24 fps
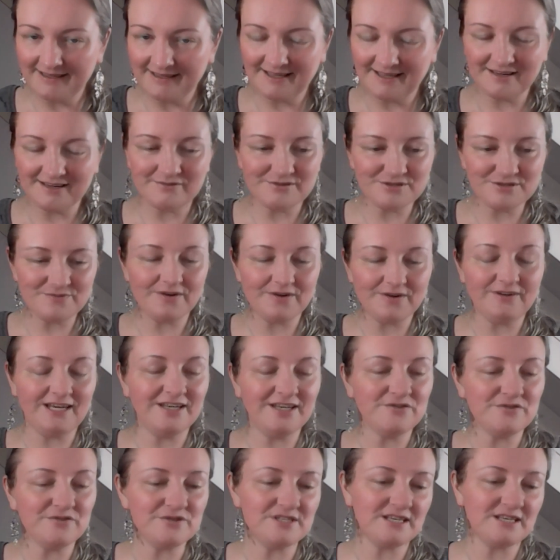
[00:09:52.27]
And it was very
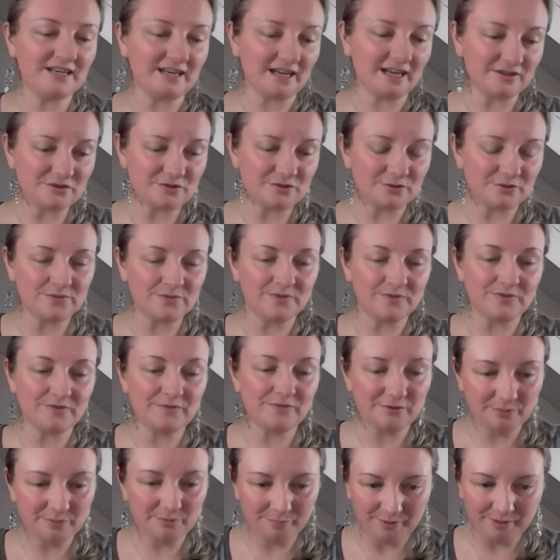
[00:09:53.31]
interesting. I talked with a
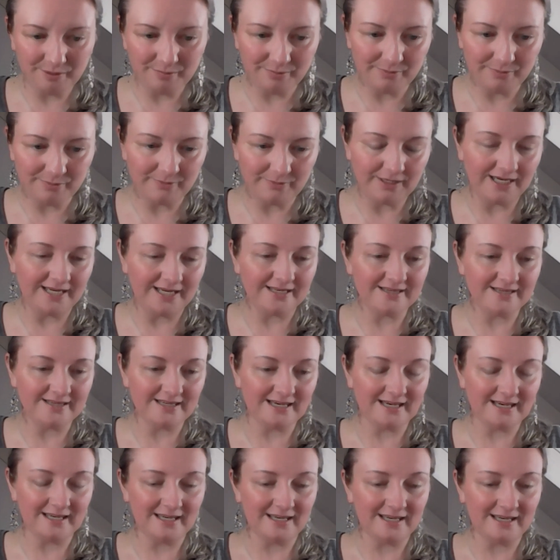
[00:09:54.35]
few people and
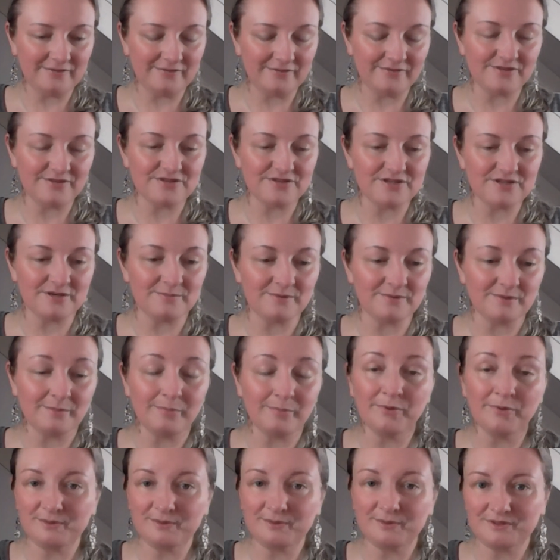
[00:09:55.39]
I have some
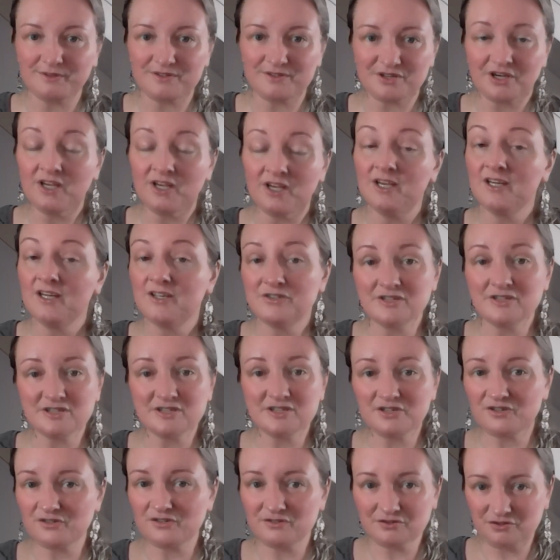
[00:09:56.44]
appointments
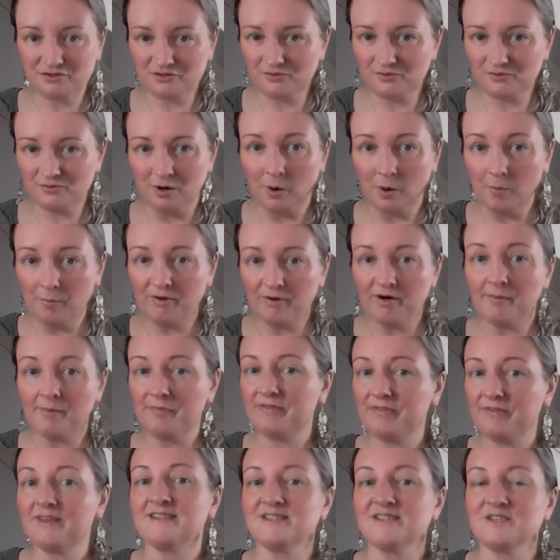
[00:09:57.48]
just to open up
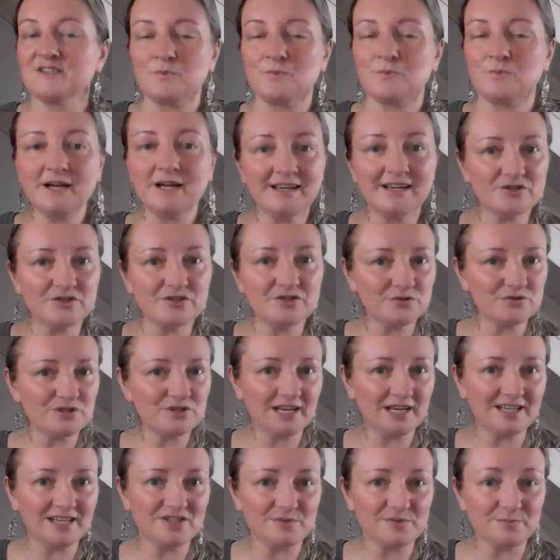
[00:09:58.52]
things as well and to
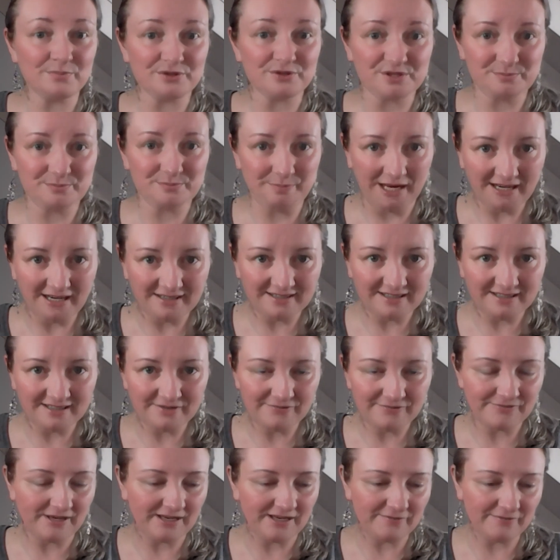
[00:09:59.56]
change perspective.
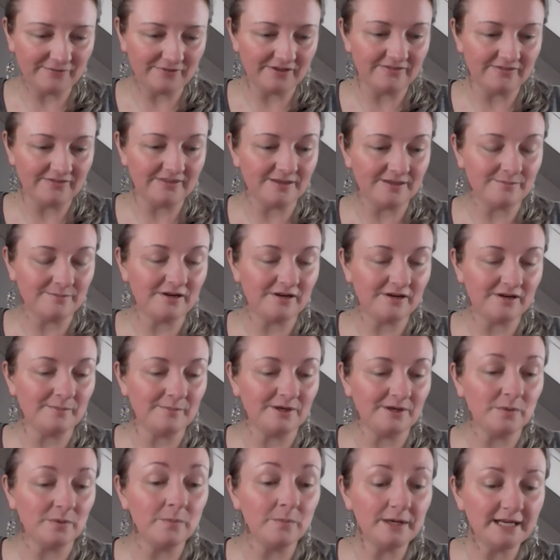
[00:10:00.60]
I've got them
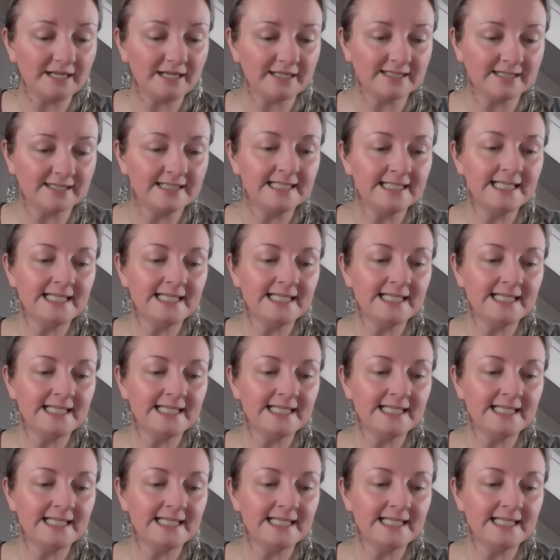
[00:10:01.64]
coming week.